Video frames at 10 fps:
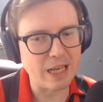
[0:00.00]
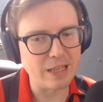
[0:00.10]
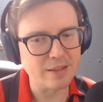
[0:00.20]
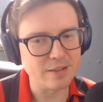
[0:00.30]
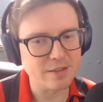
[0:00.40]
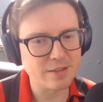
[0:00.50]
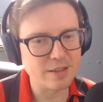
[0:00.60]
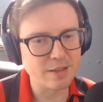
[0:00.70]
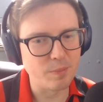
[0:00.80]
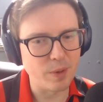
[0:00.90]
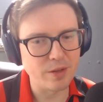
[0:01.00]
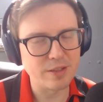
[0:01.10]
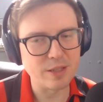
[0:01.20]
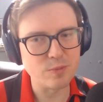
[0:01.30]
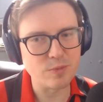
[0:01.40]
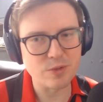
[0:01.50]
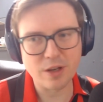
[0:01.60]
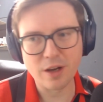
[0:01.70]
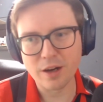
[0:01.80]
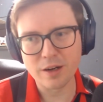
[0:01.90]
but the
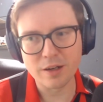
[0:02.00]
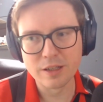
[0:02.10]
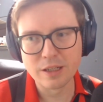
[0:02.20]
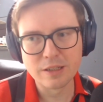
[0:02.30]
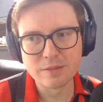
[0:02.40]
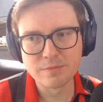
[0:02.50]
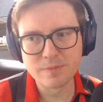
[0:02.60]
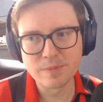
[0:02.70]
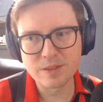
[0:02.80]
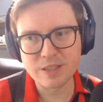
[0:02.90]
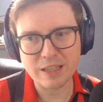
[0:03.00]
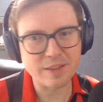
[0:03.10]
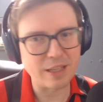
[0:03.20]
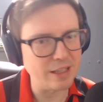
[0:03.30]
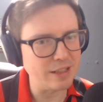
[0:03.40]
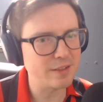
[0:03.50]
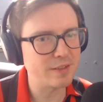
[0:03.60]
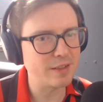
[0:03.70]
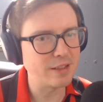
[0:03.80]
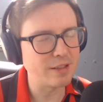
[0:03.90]
teams are 6th and
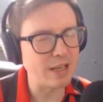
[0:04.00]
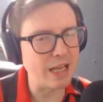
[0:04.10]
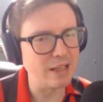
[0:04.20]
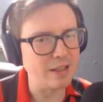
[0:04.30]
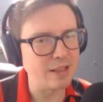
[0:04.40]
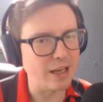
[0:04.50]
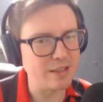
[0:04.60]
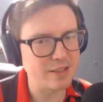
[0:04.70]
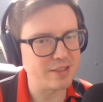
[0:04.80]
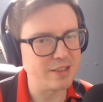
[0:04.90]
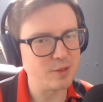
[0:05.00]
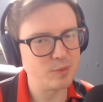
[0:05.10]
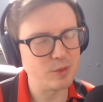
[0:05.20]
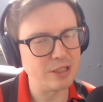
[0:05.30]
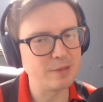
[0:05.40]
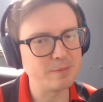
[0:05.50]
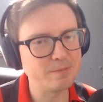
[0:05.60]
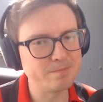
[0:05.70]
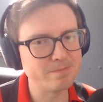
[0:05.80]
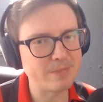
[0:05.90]
8th in a 16-team league,
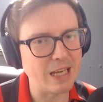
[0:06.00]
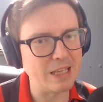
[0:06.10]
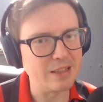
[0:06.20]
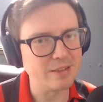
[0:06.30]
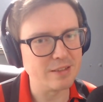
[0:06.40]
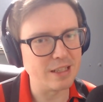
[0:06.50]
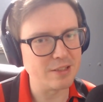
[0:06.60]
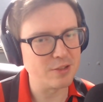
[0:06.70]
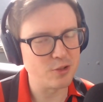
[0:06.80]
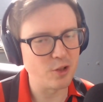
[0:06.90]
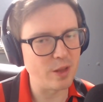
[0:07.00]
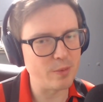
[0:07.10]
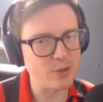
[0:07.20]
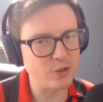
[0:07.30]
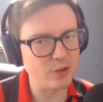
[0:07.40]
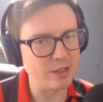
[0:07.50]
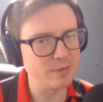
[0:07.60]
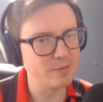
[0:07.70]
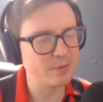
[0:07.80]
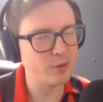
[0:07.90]
and there's not that much on the
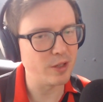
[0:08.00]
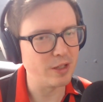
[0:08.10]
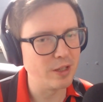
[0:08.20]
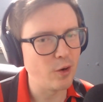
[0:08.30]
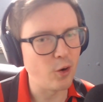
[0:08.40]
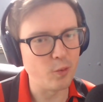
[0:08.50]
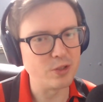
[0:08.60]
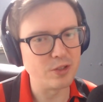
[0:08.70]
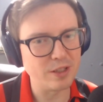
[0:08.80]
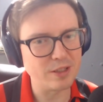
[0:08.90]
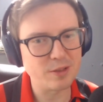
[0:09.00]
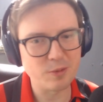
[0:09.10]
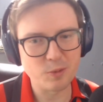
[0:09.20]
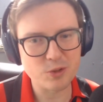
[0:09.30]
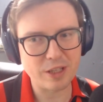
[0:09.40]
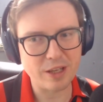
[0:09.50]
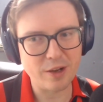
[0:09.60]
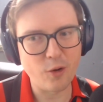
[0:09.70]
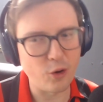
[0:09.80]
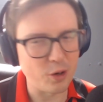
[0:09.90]
line for it? Or would you like to watch like
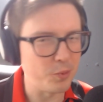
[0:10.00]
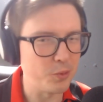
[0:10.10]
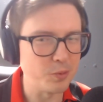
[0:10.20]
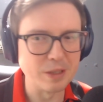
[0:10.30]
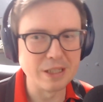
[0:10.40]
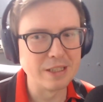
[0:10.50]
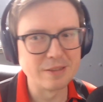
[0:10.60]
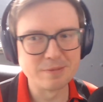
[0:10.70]
a horrible